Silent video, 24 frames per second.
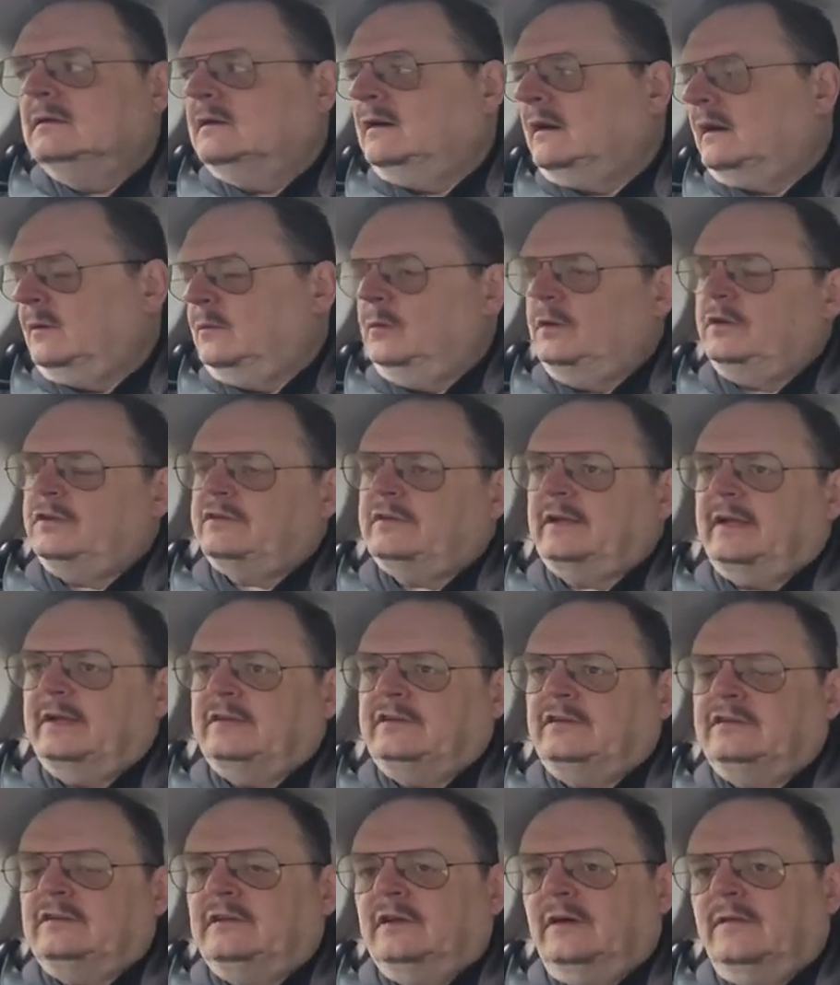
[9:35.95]
I would say
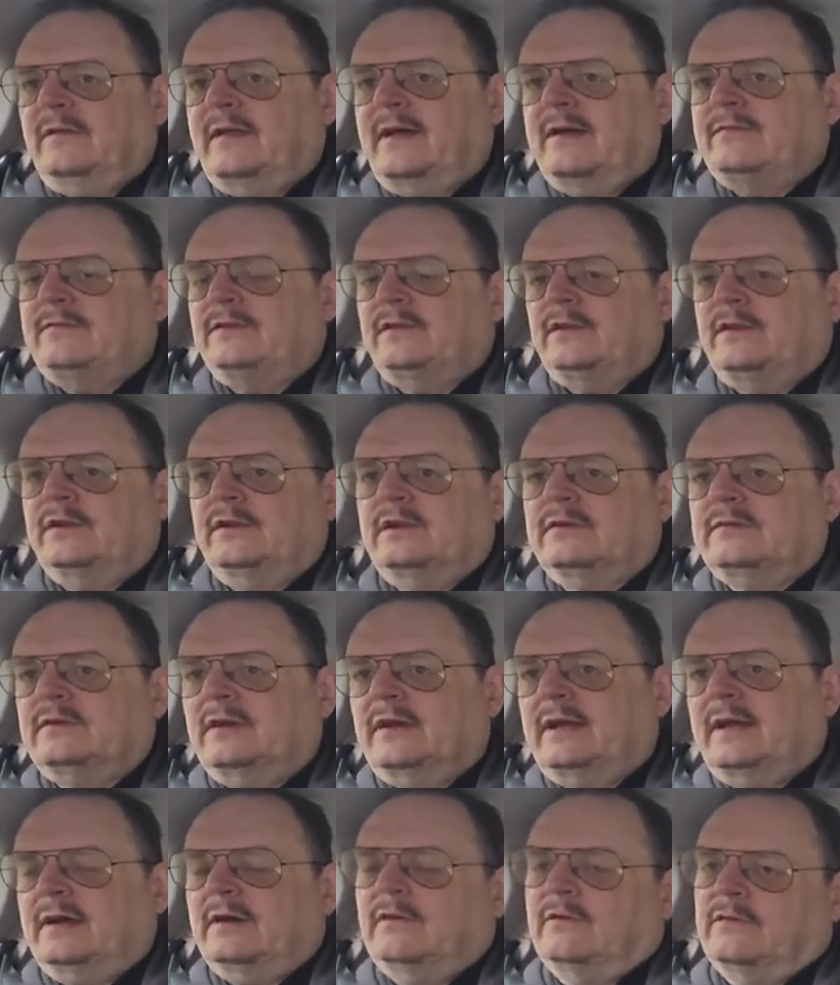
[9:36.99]
she's not there for the good of
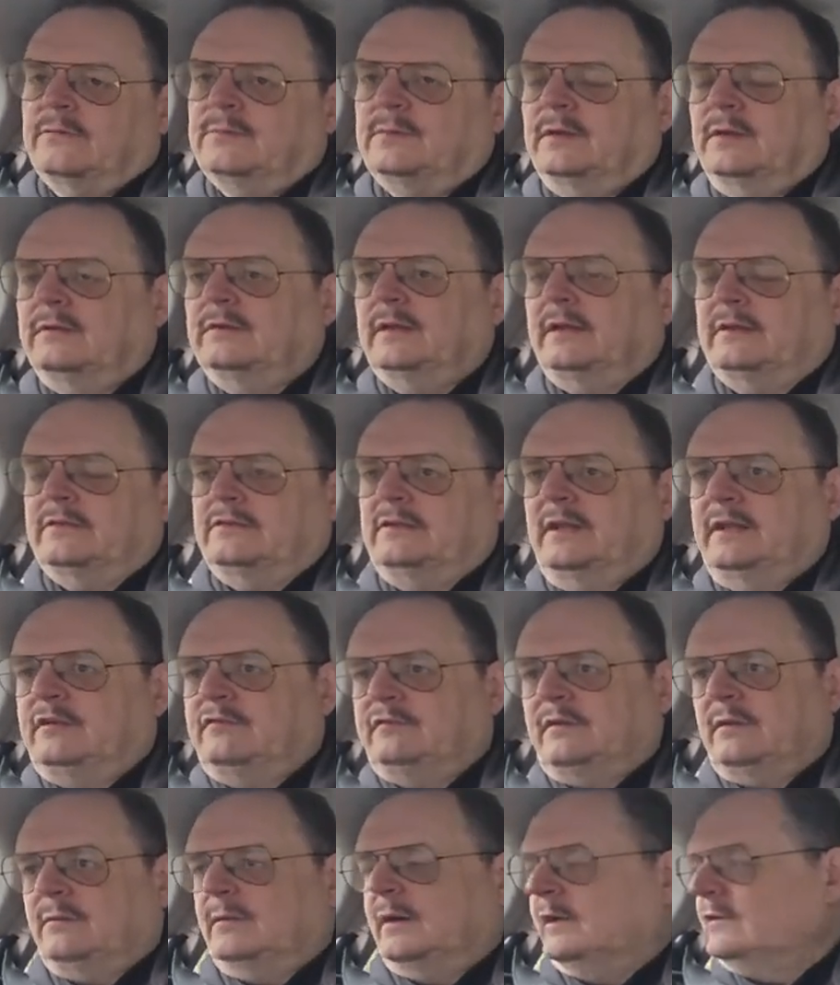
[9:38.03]
her health, but that's
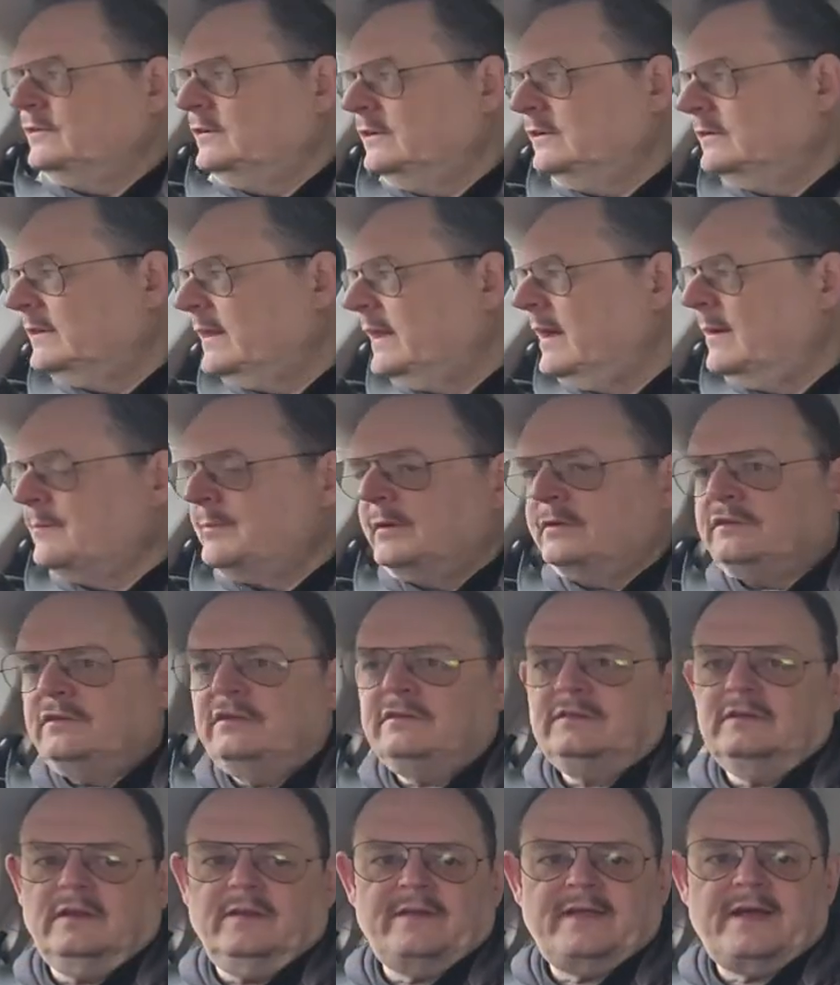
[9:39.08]
literally why she's there. But
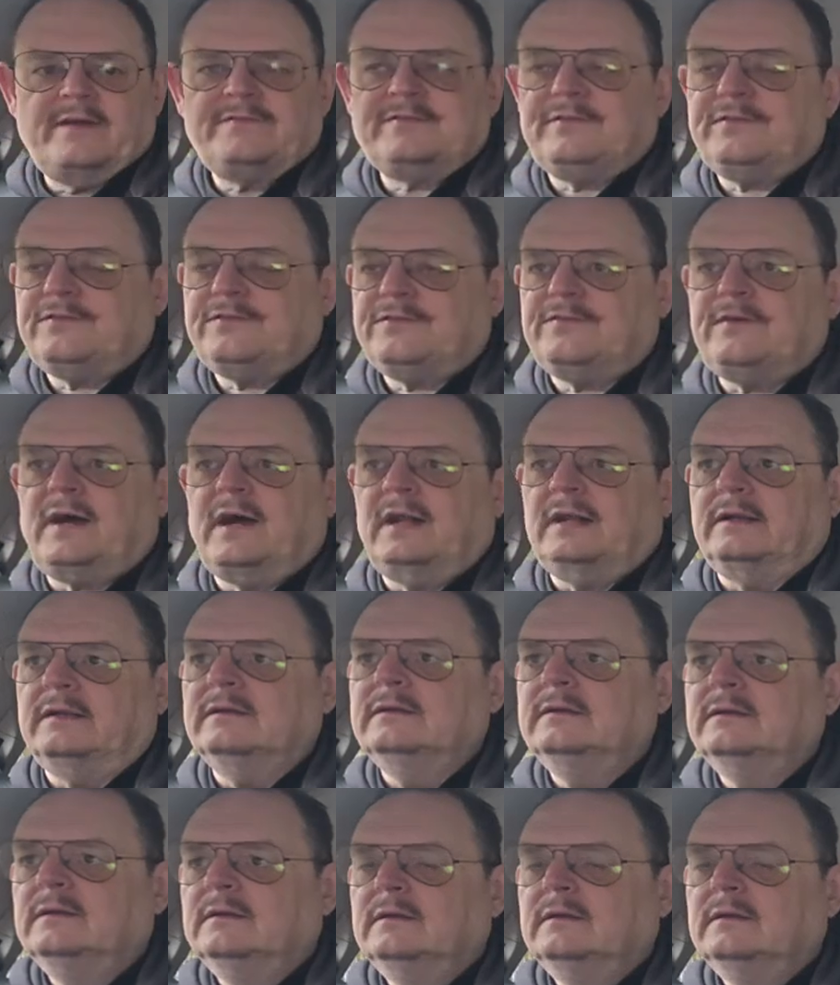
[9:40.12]
she's not there for fun.